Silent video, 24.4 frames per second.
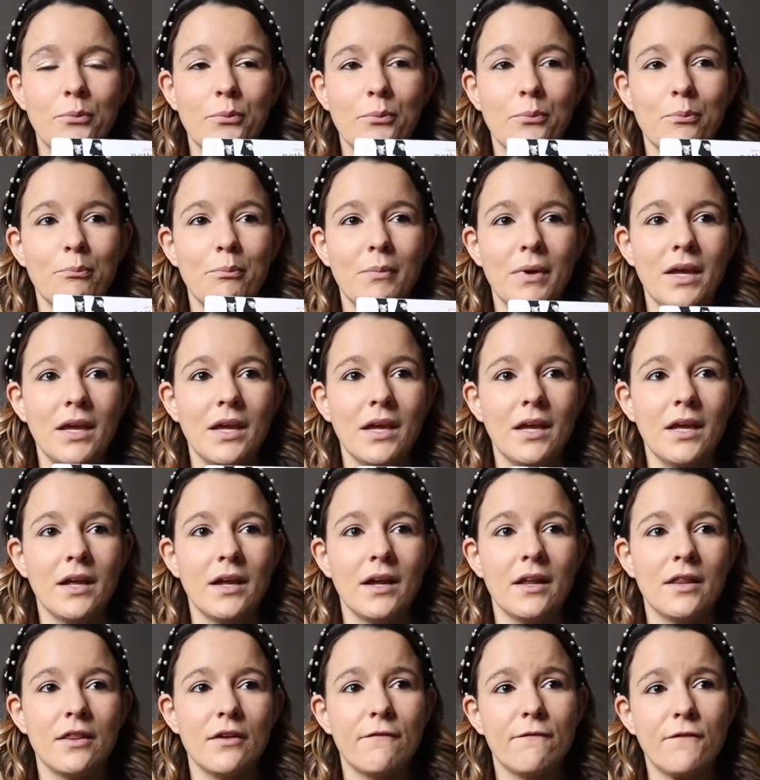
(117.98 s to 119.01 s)

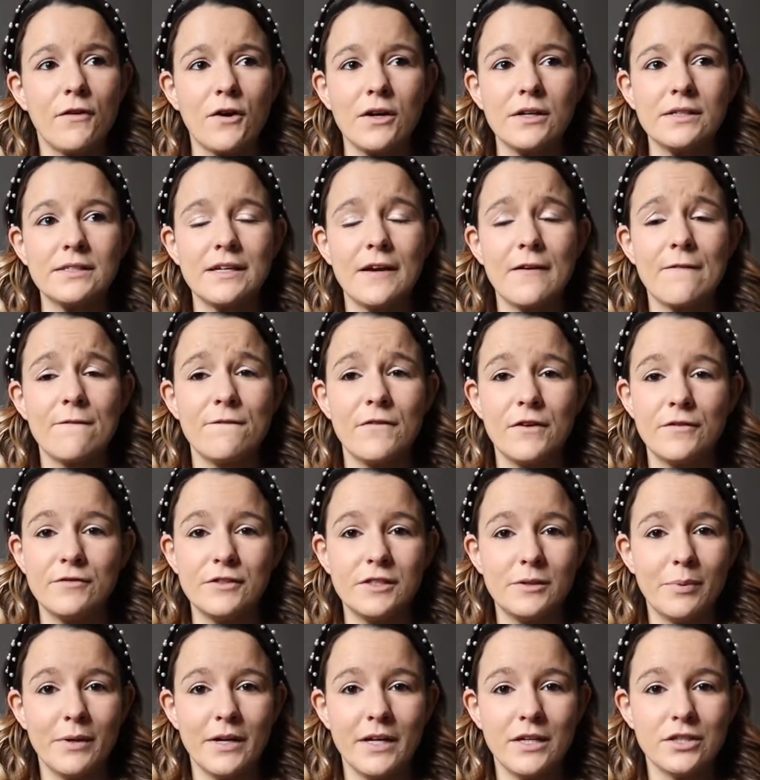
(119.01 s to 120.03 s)
me the first like
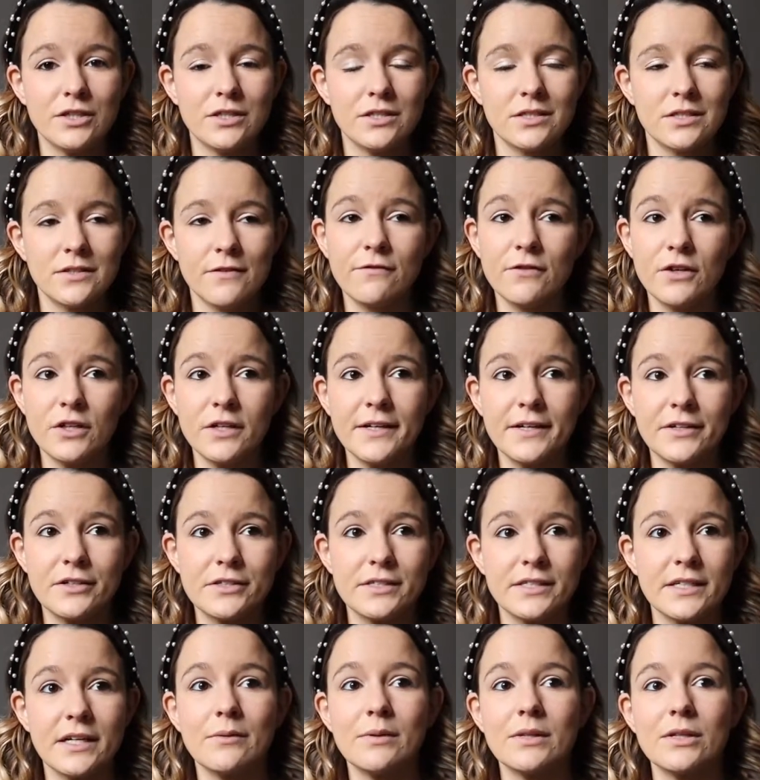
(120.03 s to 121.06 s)
50 pages to fully
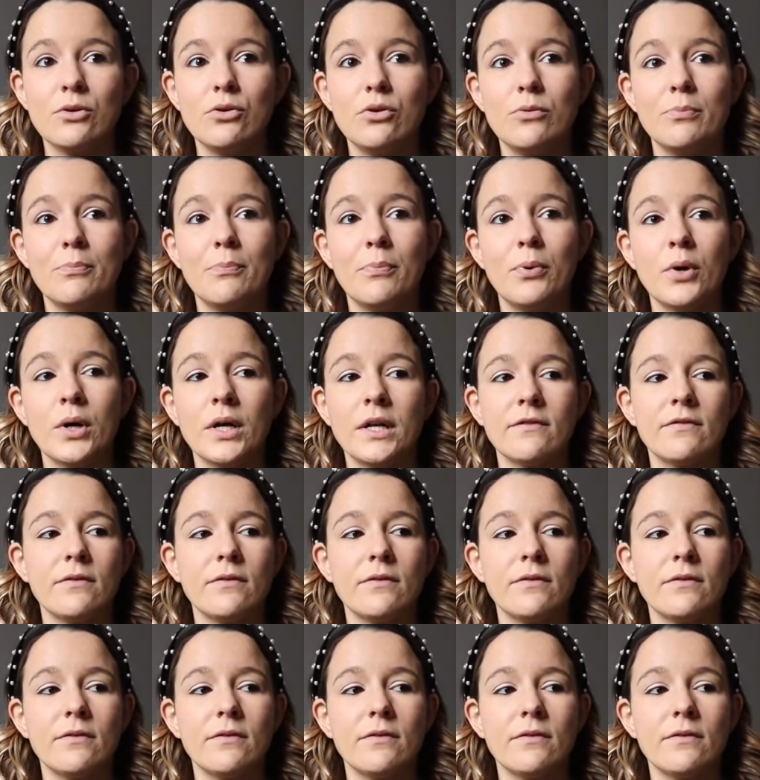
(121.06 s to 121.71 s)
understand what the whole point of